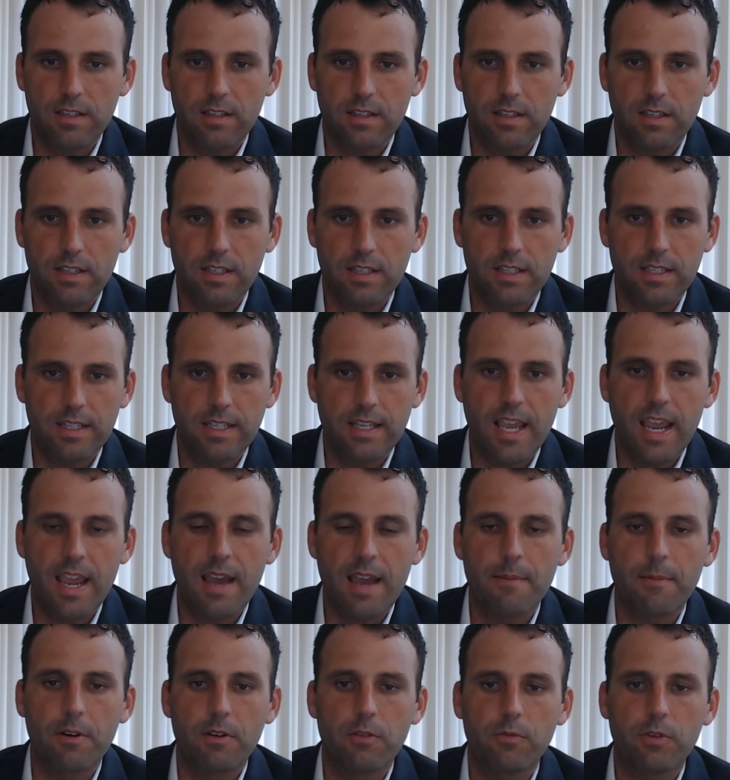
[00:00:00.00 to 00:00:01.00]
is
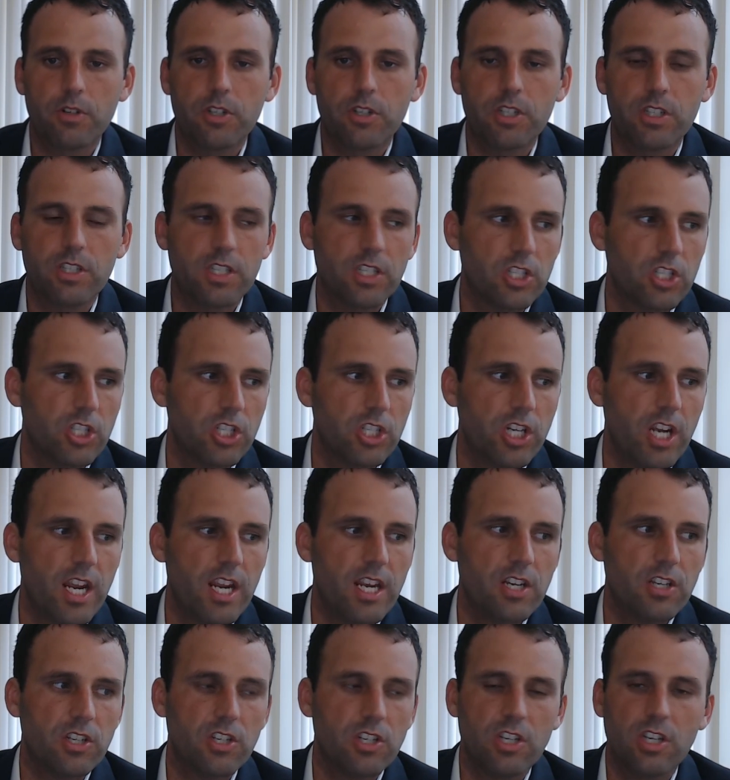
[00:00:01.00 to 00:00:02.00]
gamma, which is the
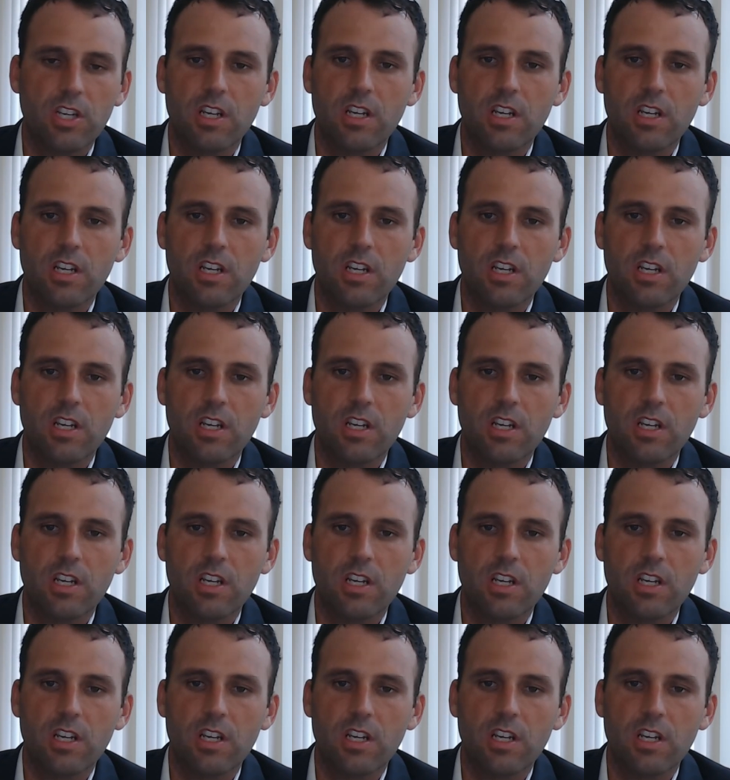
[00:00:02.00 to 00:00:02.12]
change